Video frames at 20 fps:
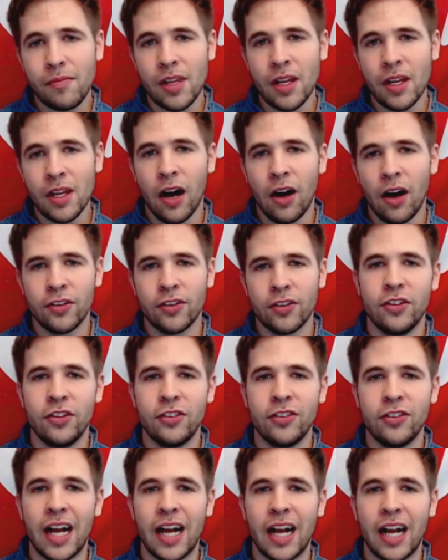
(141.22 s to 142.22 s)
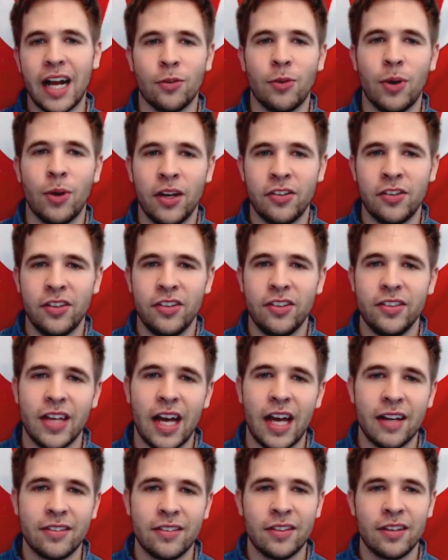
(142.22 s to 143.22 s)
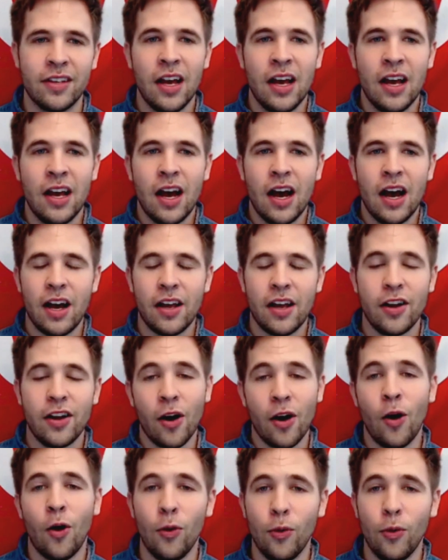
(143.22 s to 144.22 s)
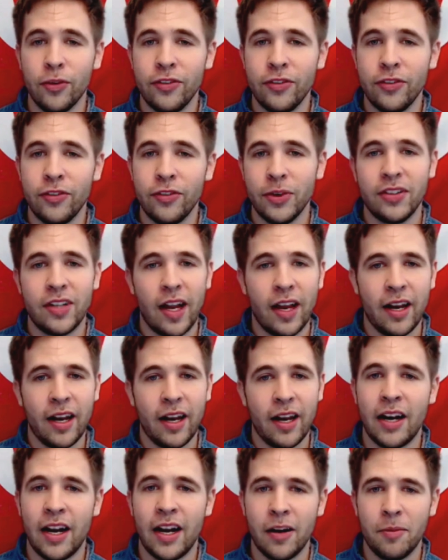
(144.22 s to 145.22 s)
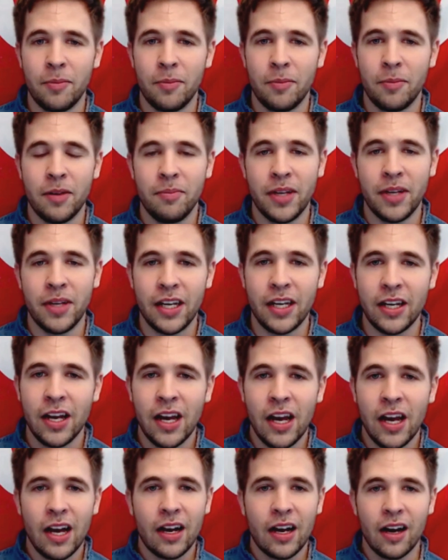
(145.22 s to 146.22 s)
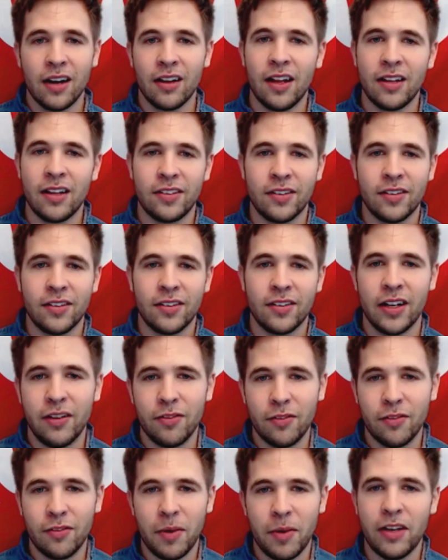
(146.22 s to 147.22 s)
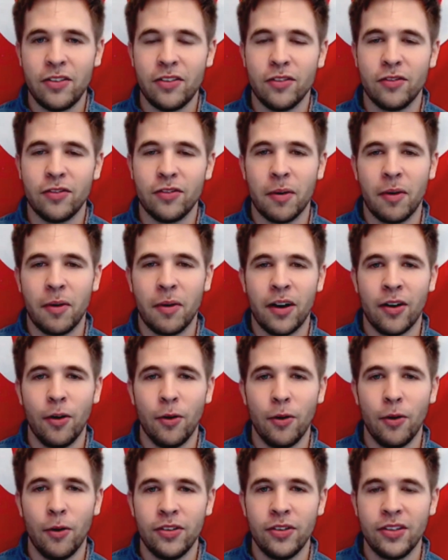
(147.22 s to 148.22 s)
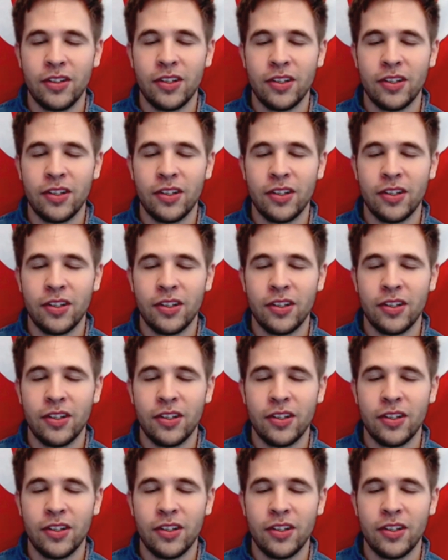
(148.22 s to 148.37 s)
Also, you should ask questions. Ask your host. We stayed at an Airbnb, got lots of good information from our host.